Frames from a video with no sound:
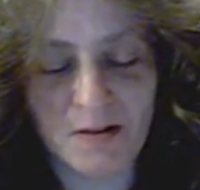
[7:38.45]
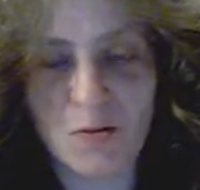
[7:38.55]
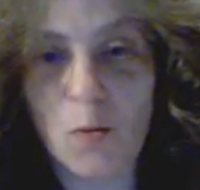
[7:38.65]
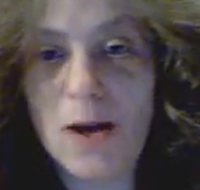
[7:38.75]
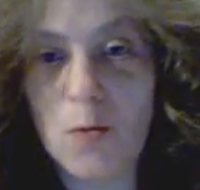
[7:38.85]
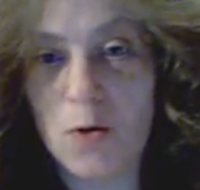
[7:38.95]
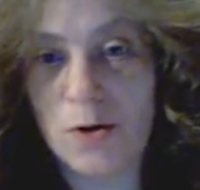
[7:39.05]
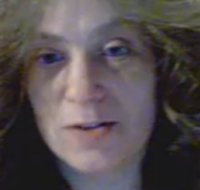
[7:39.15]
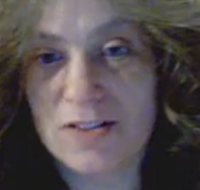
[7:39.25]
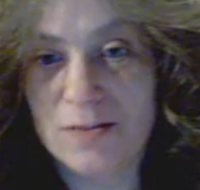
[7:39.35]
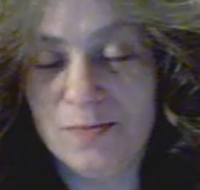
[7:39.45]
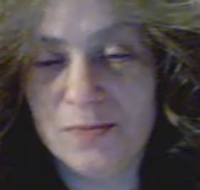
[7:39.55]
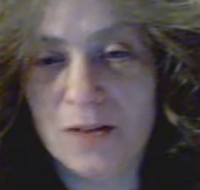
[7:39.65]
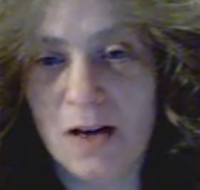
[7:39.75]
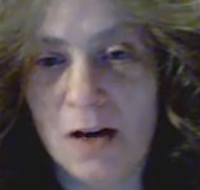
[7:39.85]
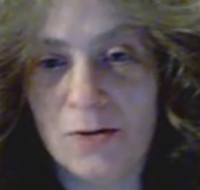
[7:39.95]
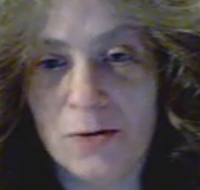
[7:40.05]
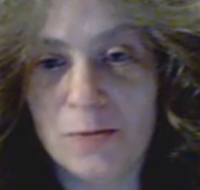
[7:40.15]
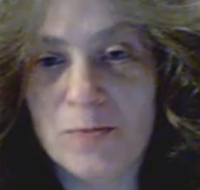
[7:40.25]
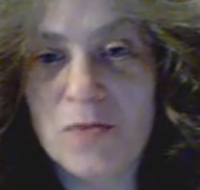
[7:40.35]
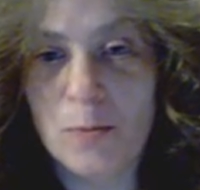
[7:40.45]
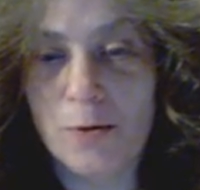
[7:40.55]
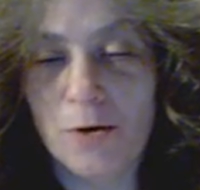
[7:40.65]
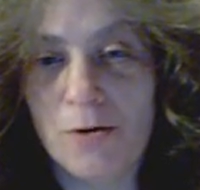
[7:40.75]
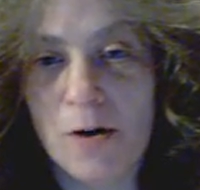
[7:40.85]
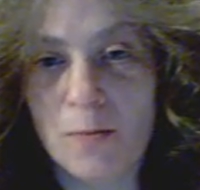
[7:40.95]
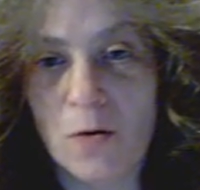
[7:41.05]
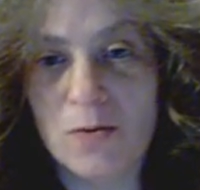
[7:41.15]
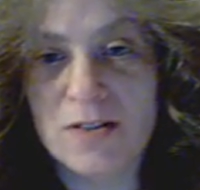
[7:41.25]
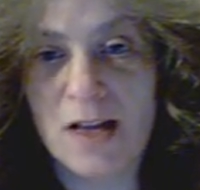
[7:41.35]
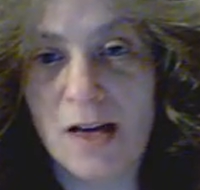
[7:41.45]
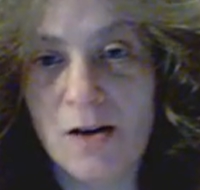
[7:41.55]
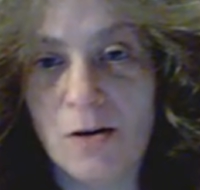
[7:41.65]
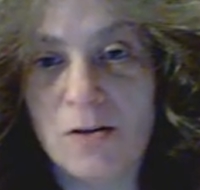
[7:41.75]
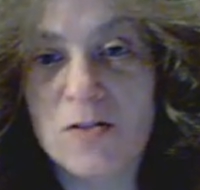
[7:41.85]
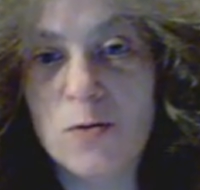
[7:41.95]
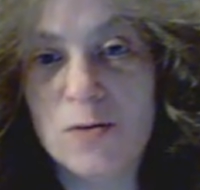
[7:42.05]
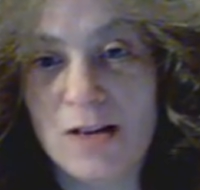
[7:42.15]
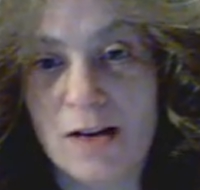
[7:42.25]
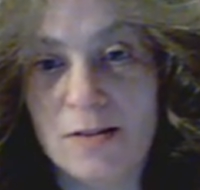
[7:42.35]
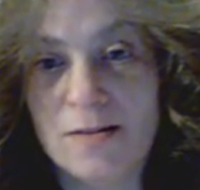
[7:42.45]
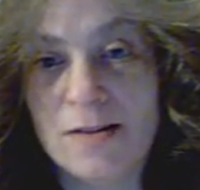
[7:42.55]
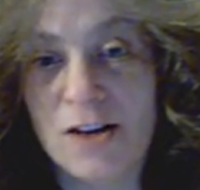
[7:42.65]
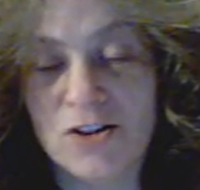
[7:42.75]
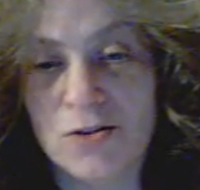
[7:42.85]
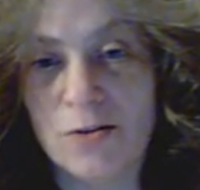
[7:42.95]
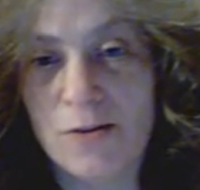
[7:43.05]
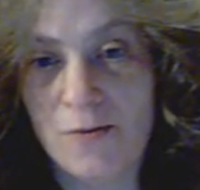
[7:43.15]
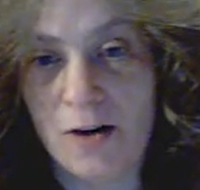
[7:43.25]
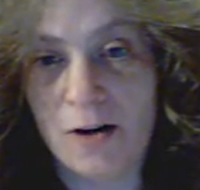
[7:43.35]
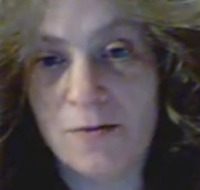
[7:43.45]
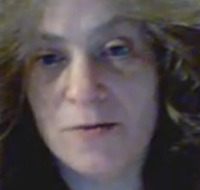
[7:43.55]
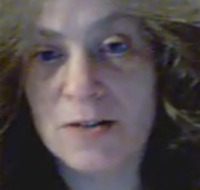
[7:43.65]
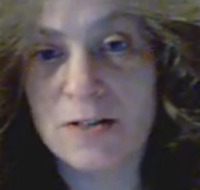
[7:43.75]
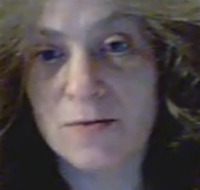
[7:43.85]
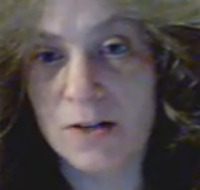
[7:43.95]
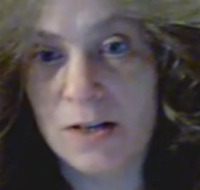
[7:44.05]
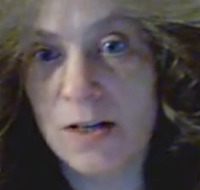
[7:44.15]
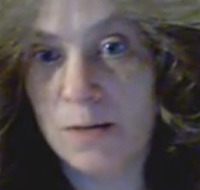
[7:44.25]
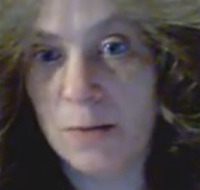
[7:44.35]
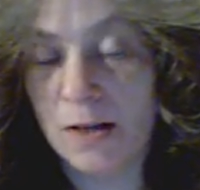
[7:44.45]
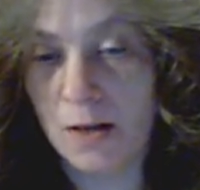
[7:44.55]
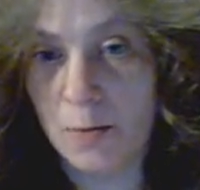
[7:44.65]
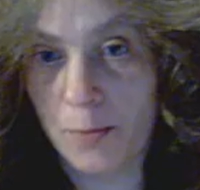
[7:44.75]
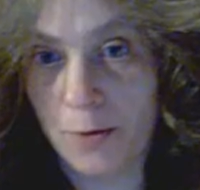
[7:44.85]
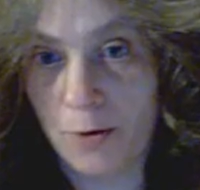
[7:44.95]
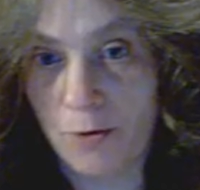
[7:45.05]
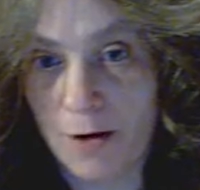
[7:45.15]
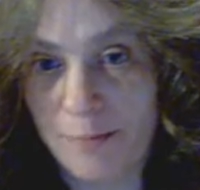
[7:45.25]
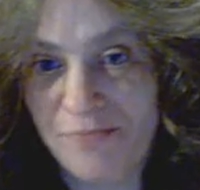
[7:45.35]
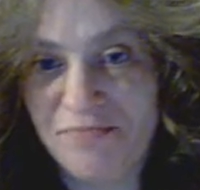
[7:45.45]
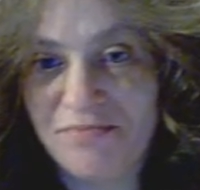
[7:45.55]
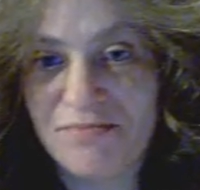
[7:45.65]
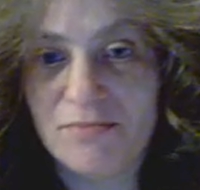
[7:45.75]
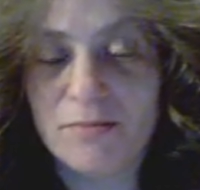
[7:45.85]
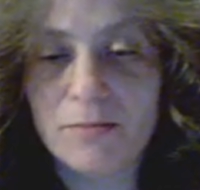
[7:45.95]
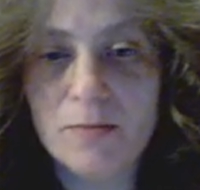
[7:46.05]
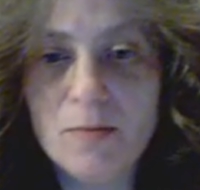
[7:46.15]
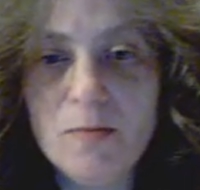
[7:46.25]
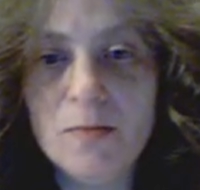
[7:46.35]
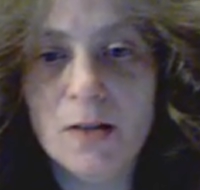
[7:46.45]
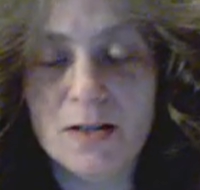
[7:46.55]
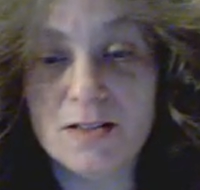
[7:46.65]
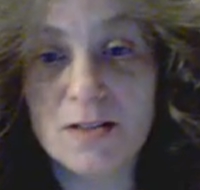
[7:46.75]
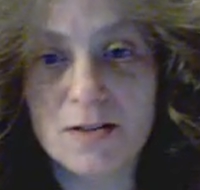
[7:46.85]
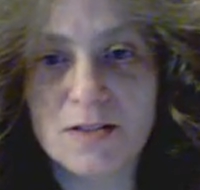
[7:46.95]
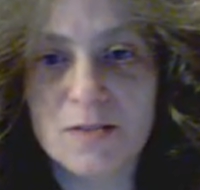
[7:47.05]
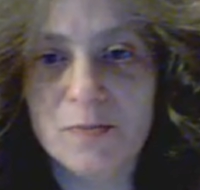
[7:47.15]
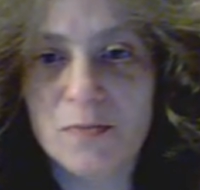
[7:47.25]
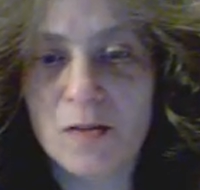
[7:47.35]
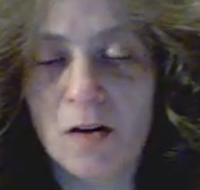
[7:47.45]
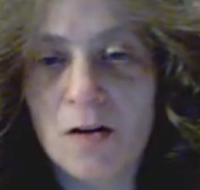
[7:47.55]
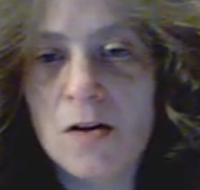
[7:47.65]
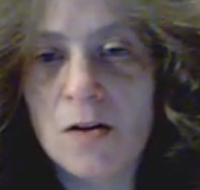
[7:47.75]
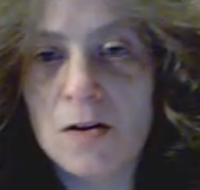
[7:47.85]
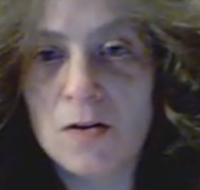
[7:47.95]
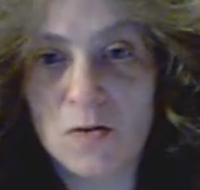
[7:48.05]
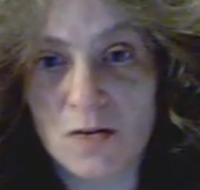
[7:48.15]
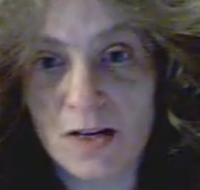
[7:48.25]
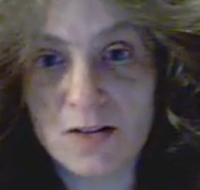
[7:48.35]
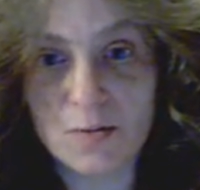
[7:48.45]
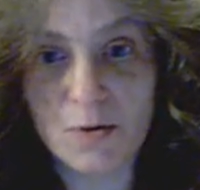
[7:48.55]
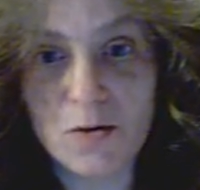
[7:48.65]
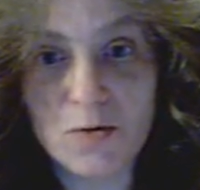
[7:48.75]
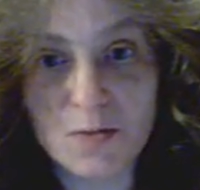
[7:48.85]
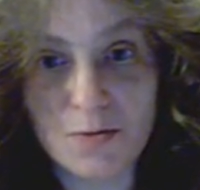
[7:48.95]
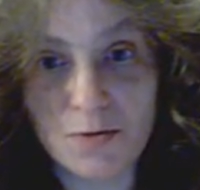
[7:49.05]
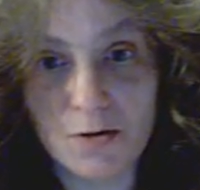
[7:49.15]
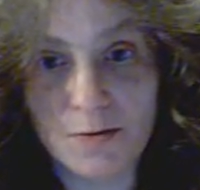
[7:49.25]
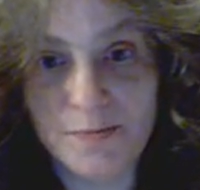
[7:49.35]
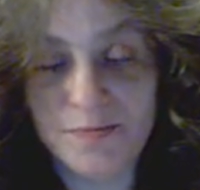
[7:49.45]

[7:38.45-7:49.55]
The way it works under the program known as AR 210-35, the Civilian Inmate Labor Program, is this. You take somebody who is poor,